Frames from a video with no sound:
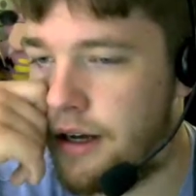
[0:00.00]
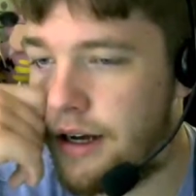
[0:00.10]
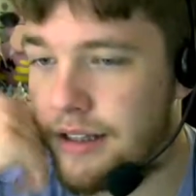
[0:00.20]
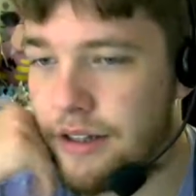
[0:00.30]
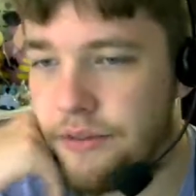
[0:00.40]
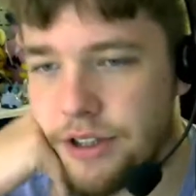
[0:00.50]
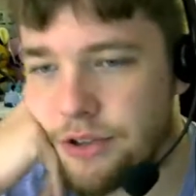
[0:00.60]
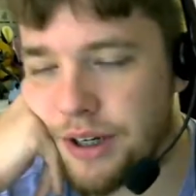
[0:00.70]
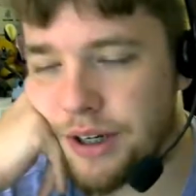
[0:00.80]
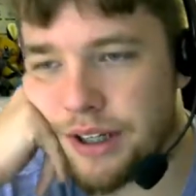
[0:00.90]
Let's go for the
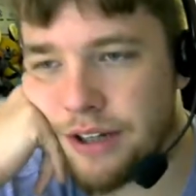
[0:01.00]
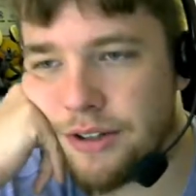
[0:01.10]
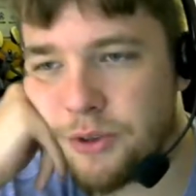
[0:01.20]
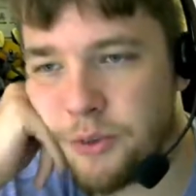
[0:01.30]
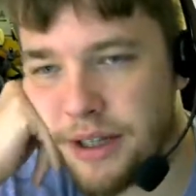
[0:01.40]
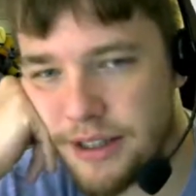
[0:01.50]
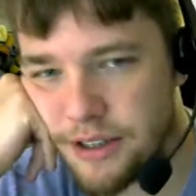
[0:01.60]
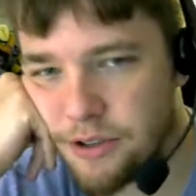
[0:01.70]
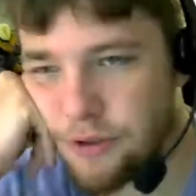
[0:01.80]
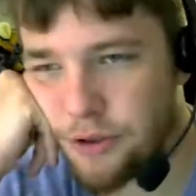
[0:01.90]
strength. I know this will be at
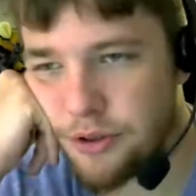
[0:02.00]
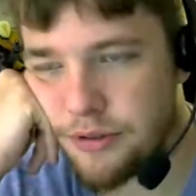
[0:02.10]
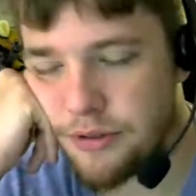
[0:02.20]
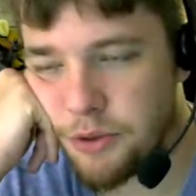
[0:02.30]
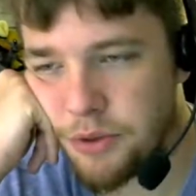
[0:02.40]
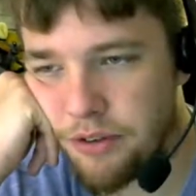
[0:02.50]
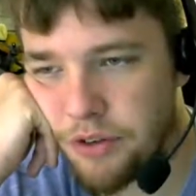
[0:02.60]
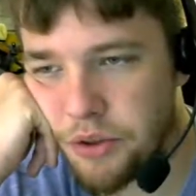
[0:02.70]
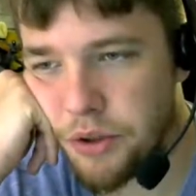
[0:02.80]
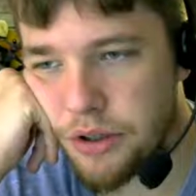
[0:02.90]
least neutral, or whatever
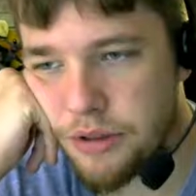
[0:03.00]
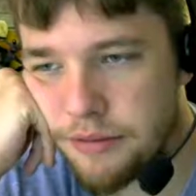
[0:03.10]
you are.